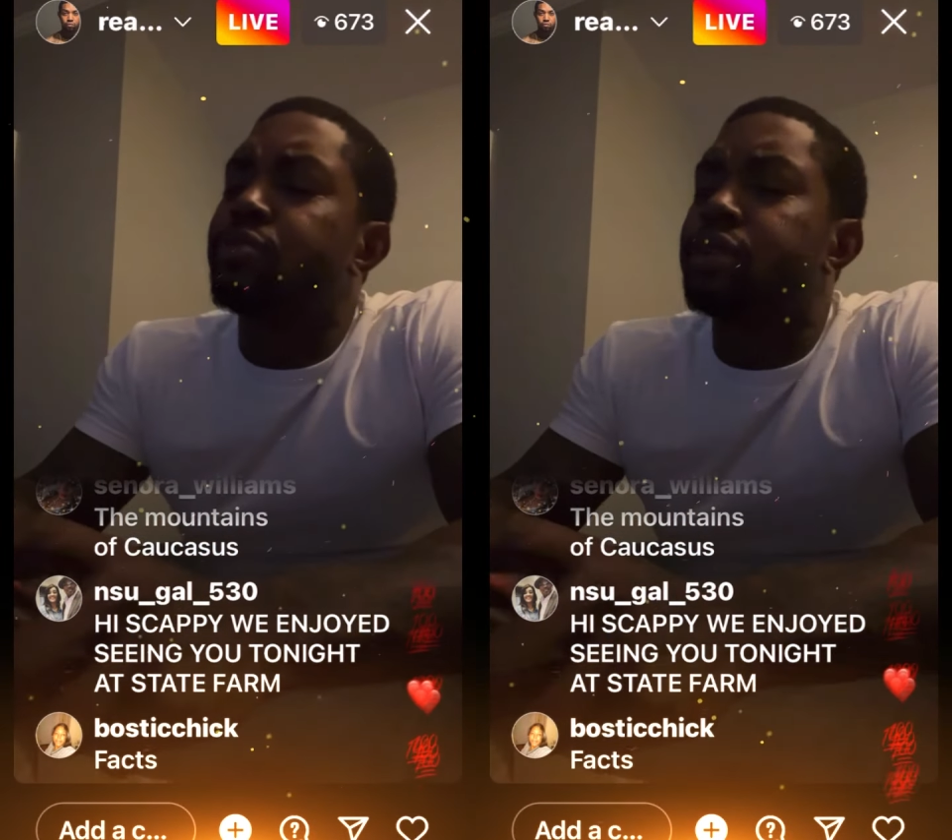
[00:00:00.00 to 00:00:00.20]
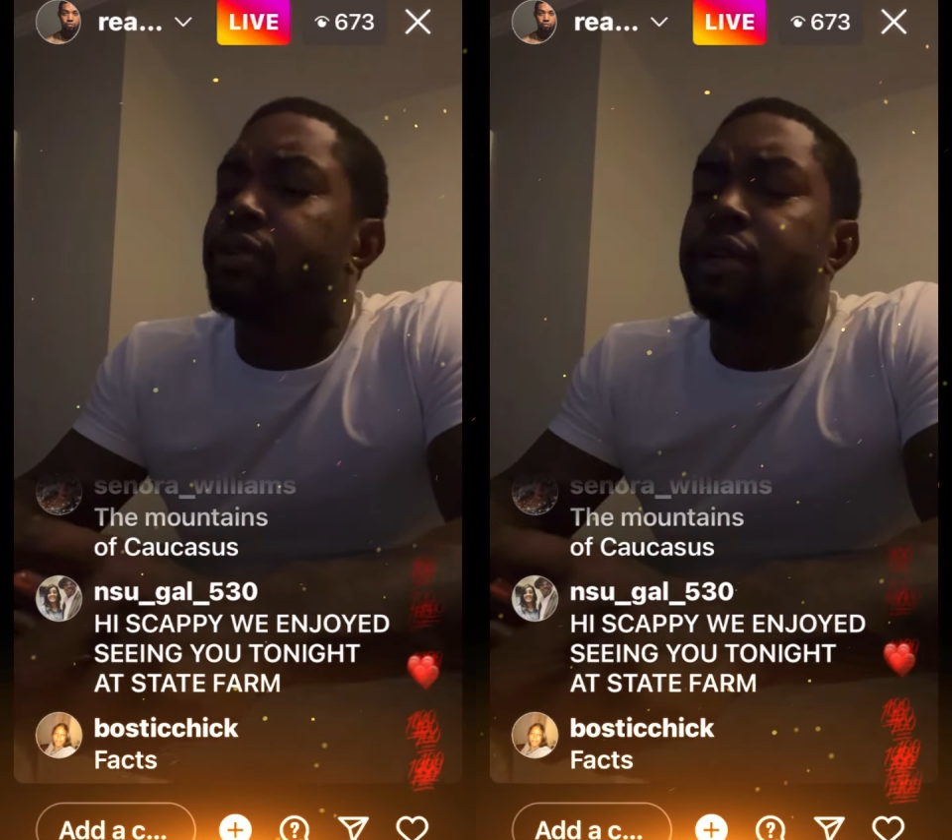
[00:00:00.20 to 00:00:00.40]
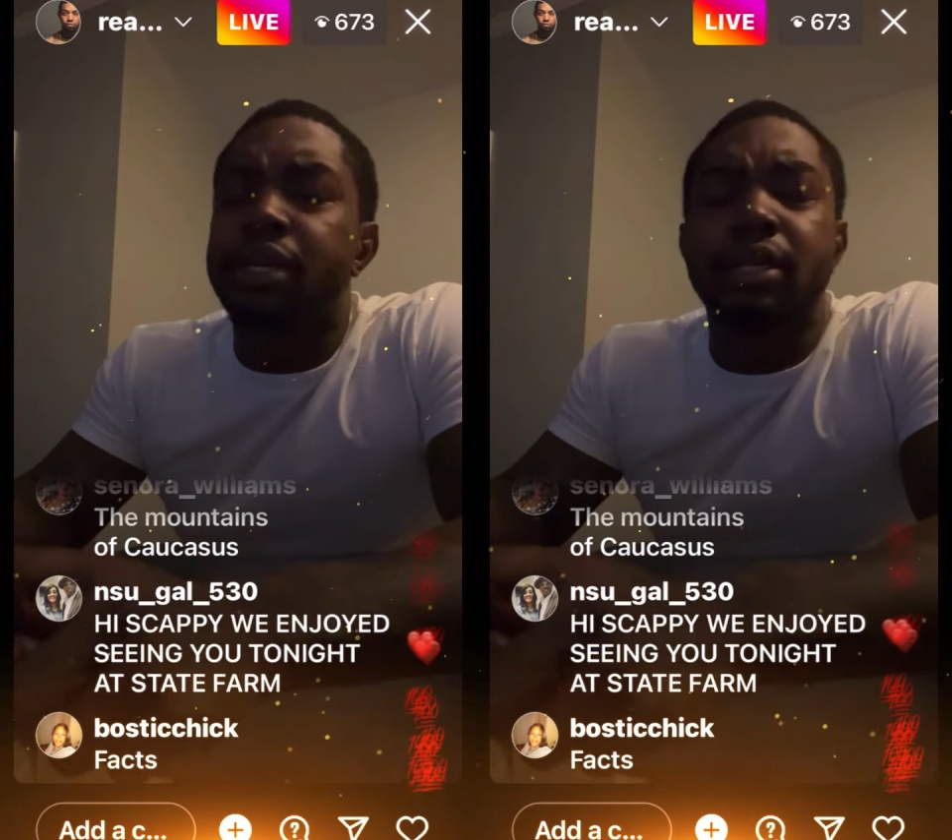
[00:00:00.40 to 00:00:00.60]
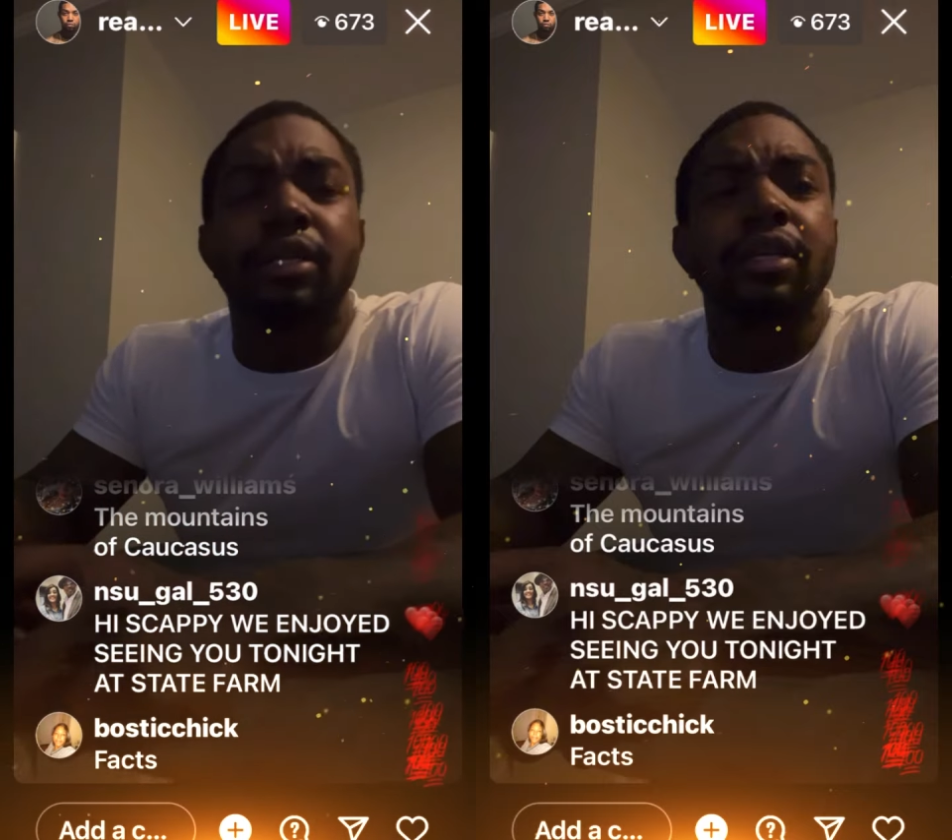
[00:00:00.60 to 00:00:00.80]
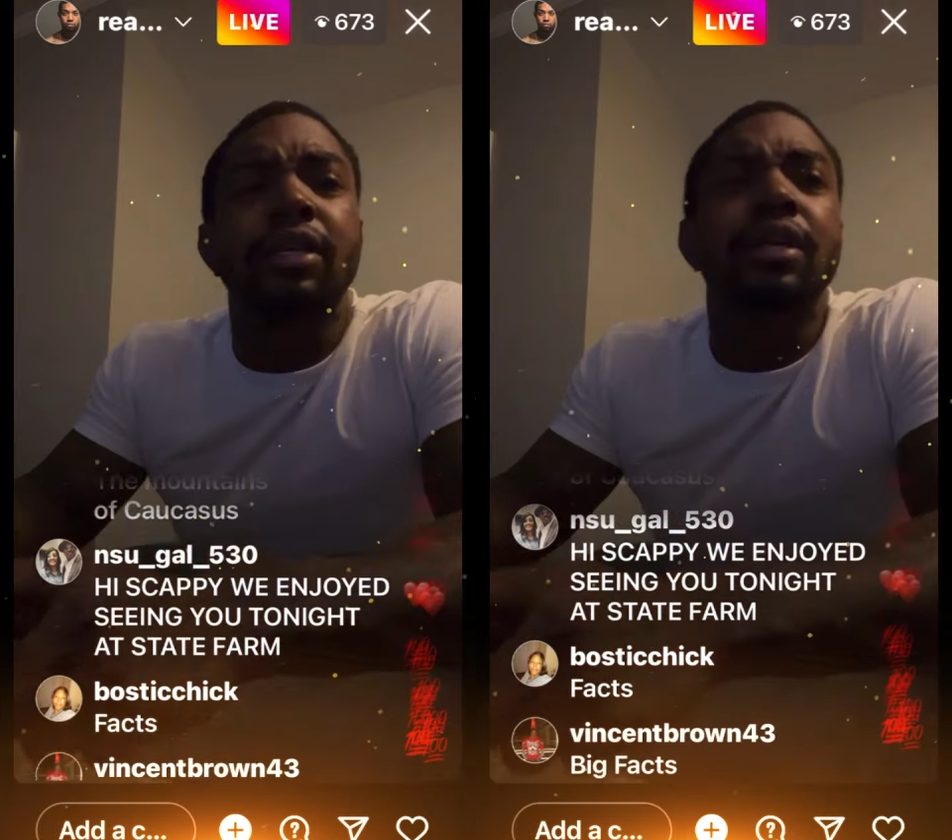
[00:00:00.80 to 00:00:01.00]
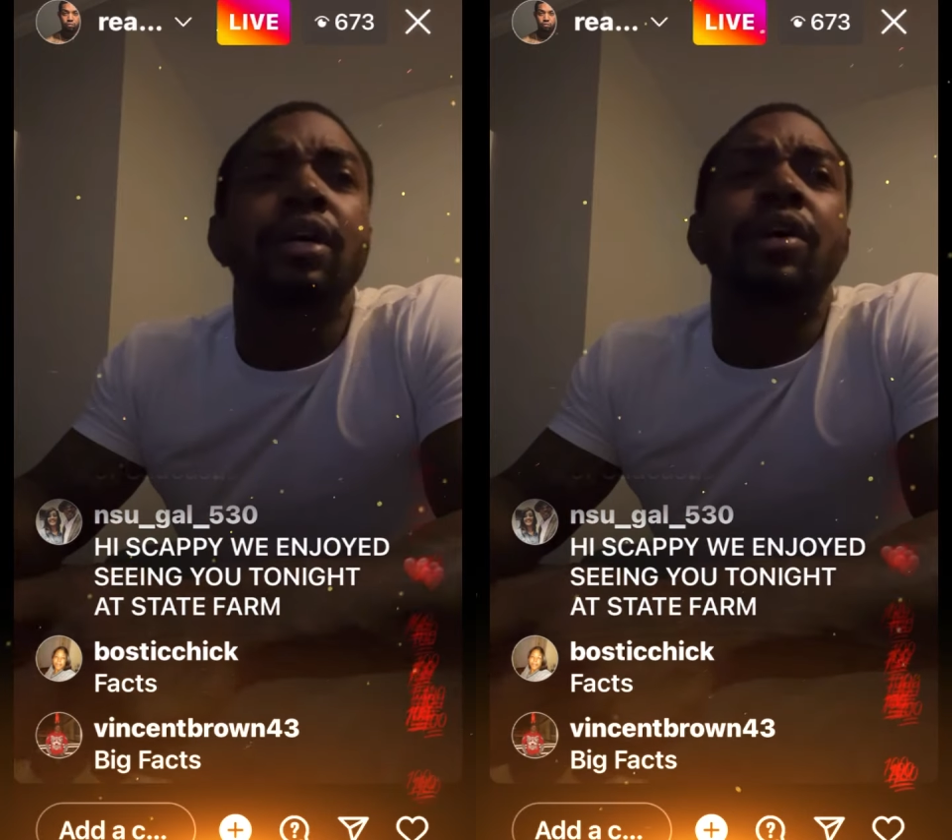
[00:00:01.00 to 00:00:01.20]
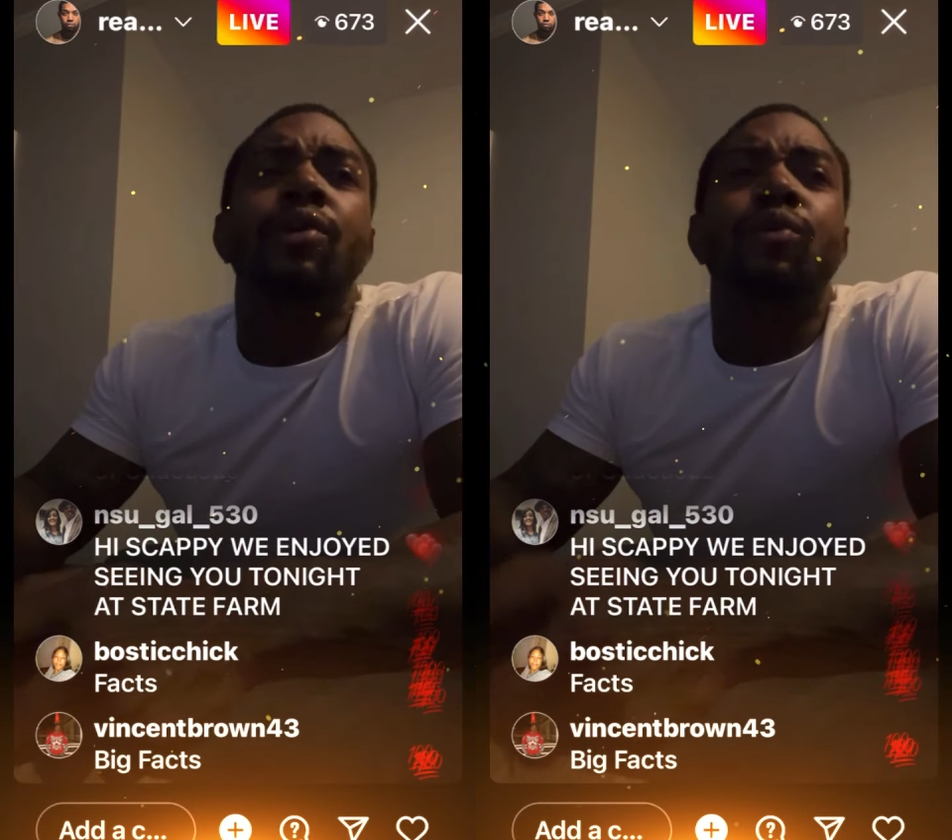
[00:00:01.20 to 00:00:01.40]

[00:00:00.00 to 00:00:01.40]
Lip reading: we was on hut shit